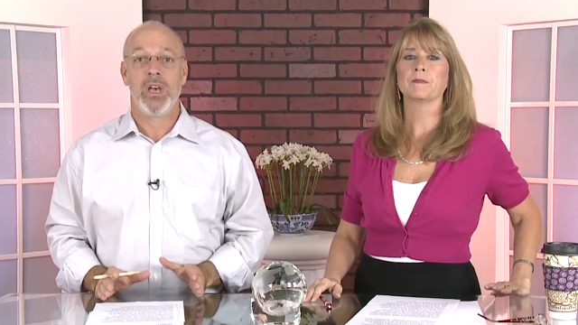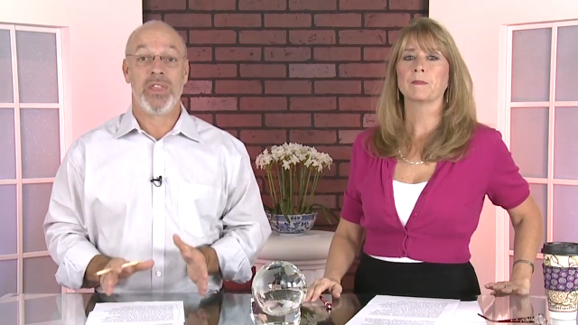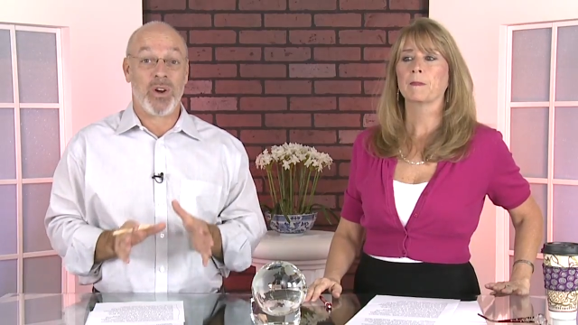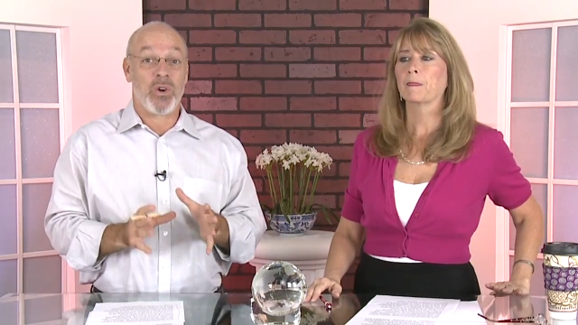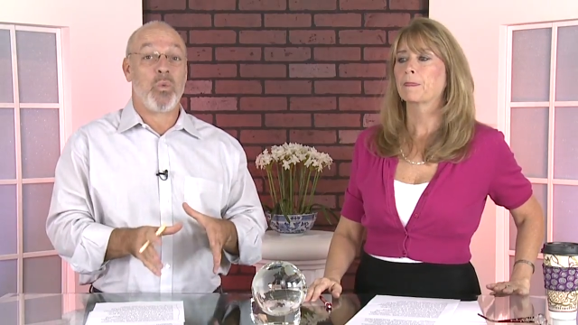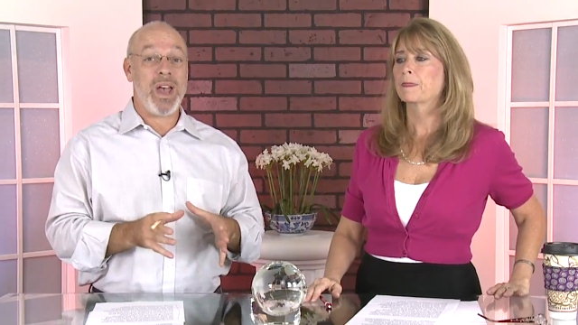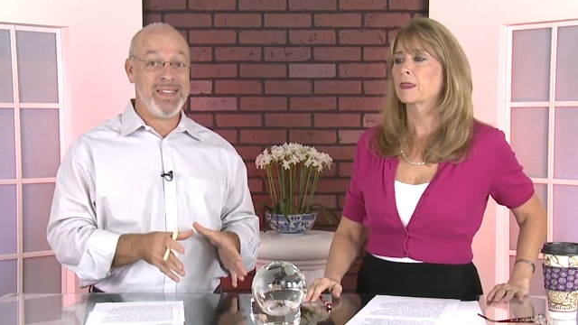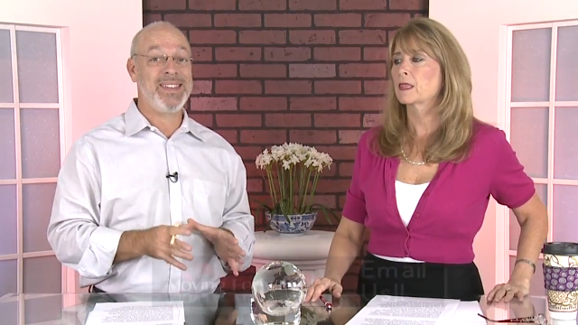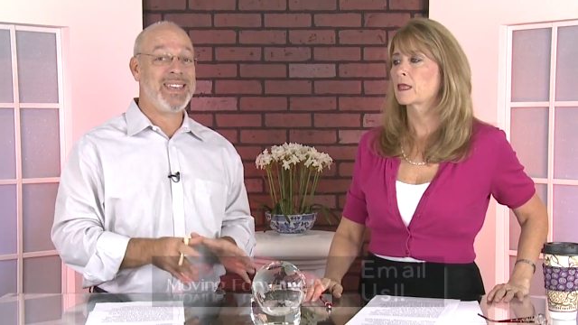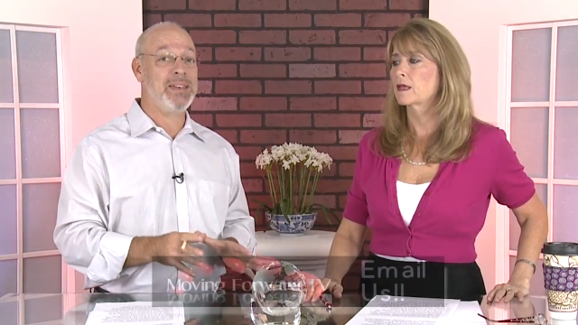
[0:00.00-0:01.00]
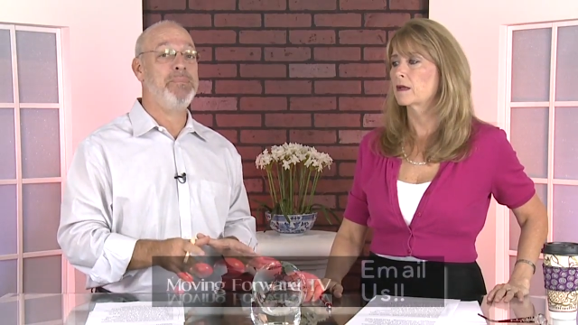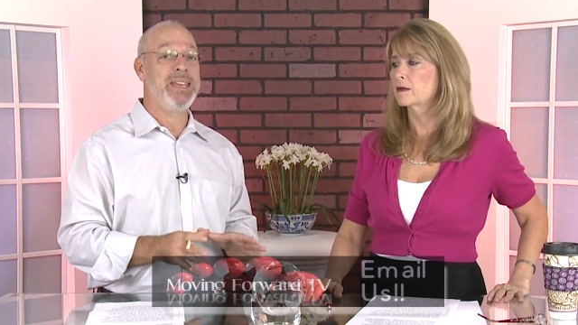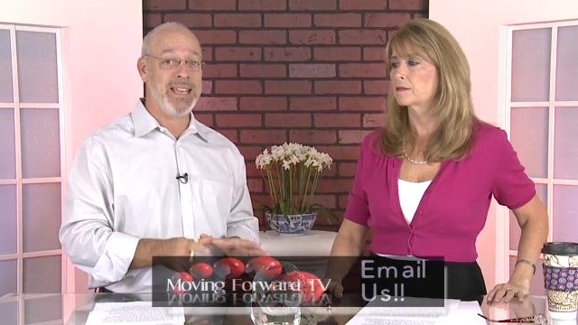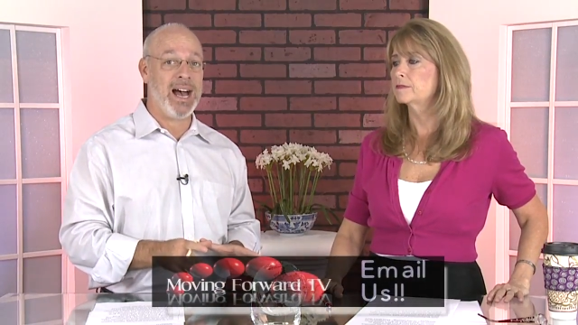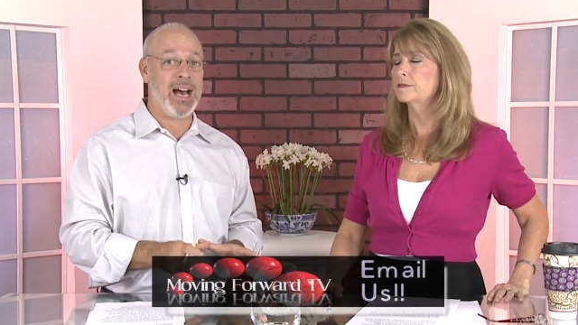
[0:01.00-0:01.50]
Speaker 1: there are ways it can be
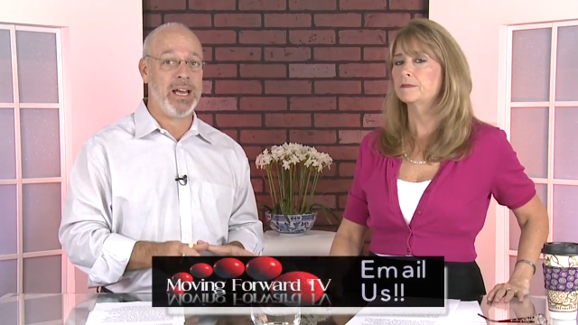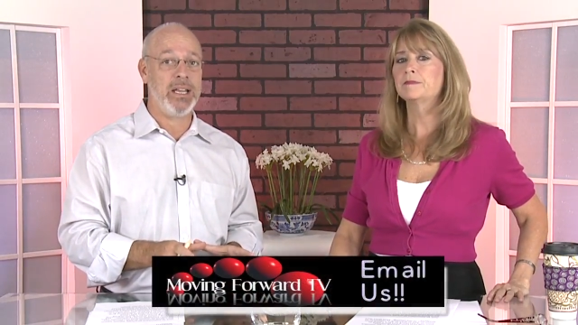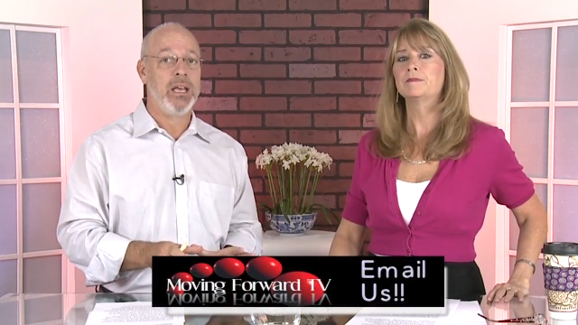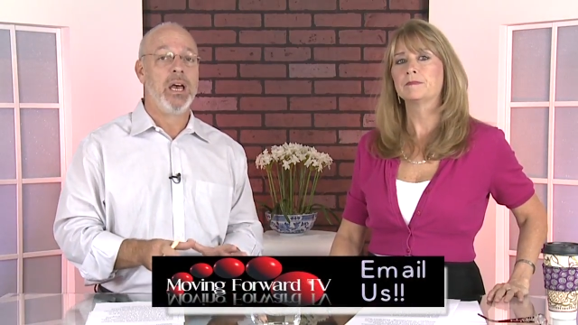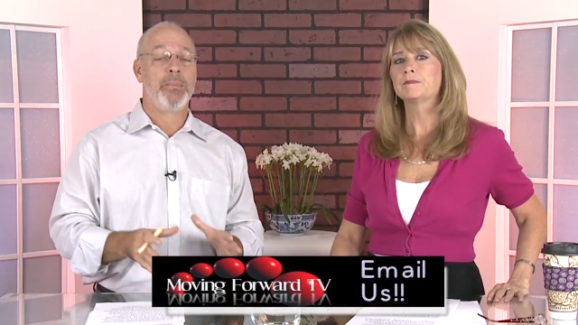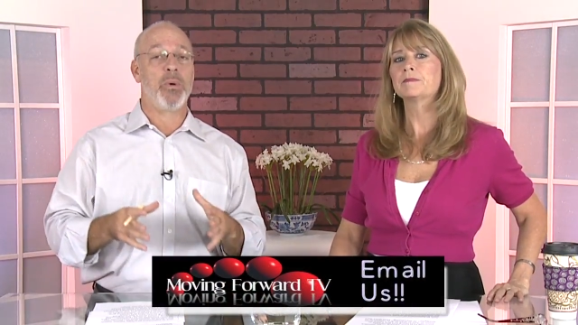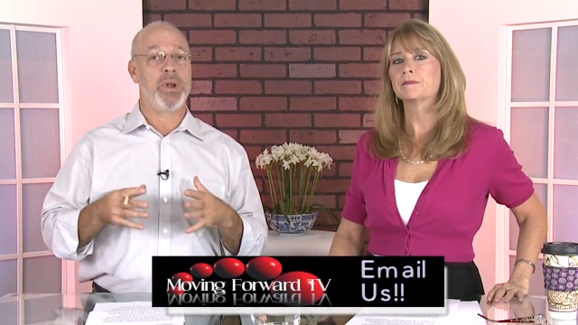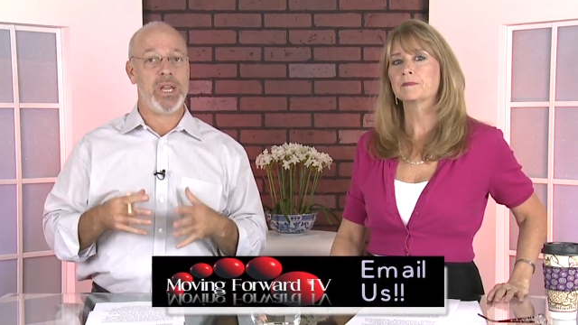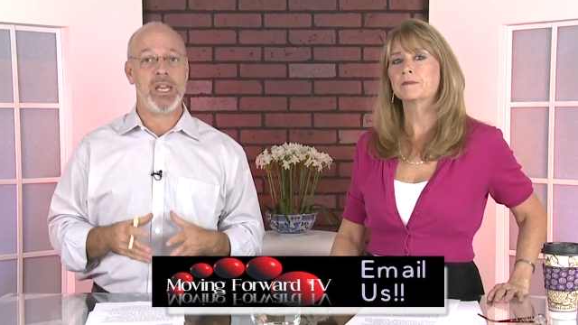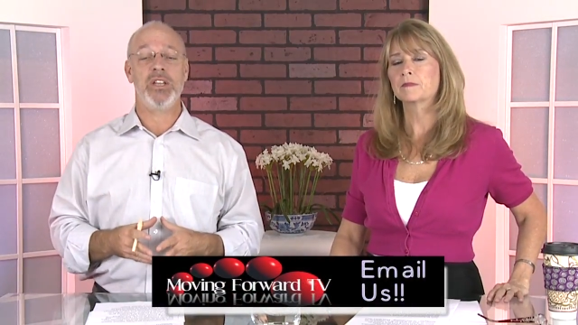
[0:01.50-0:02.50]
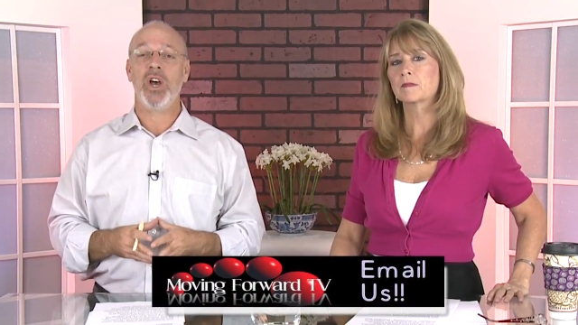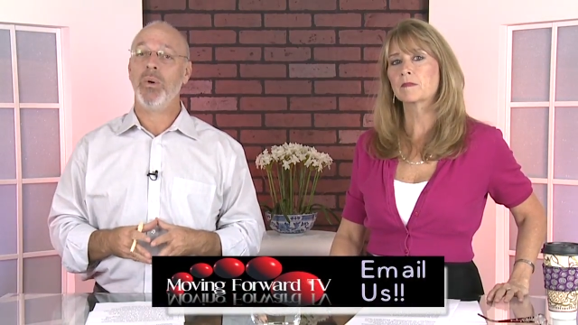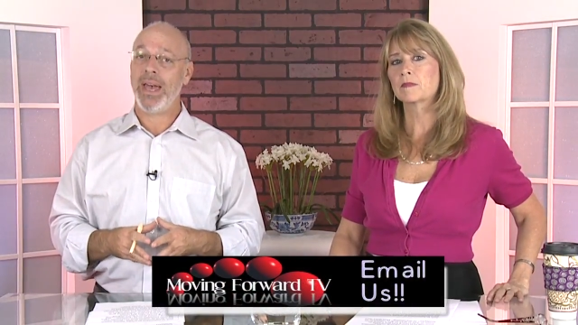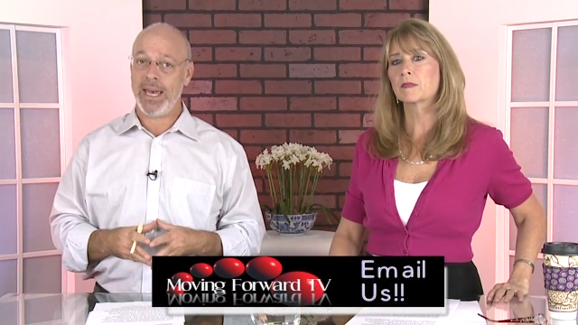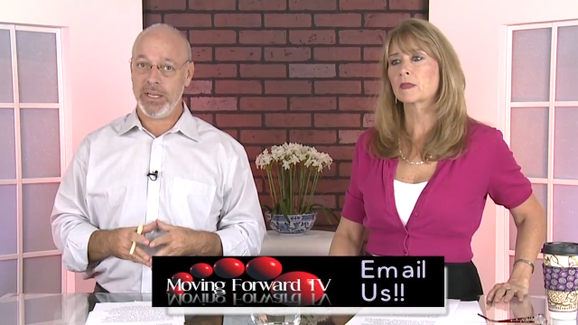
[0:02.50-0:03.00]
done, but we need to know
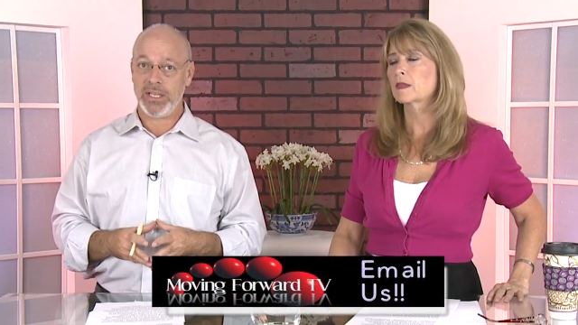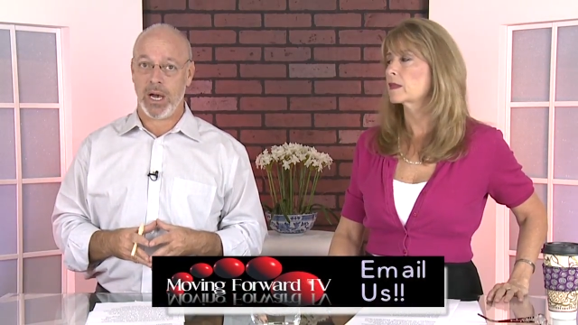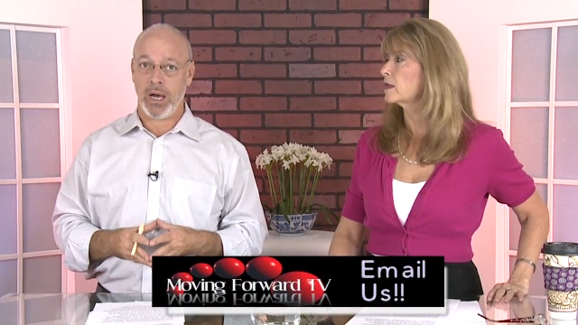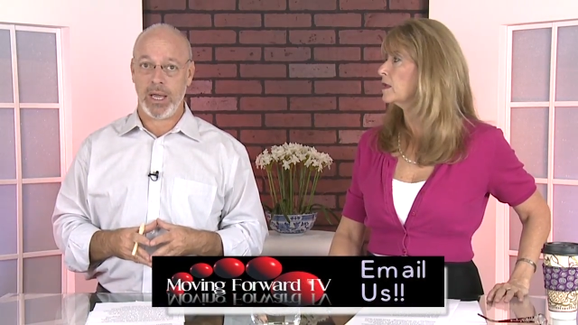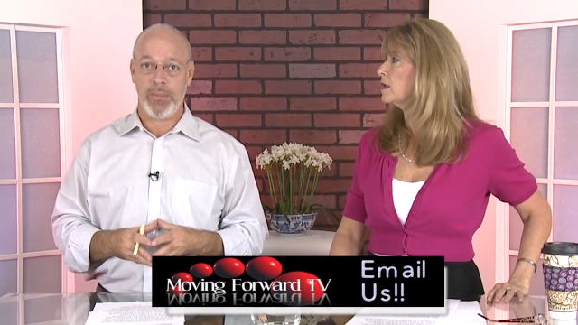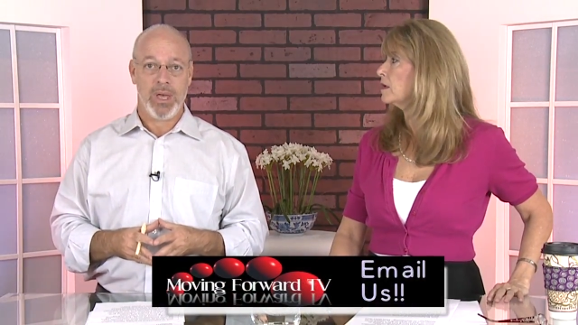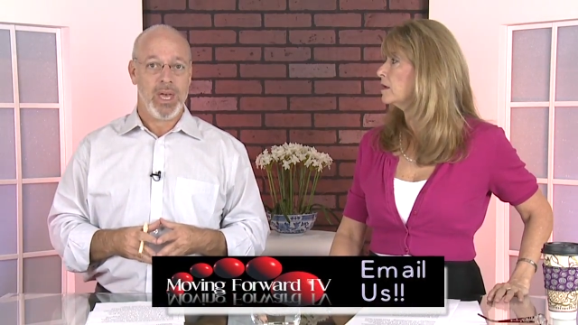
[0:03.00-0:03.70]
ahead of time.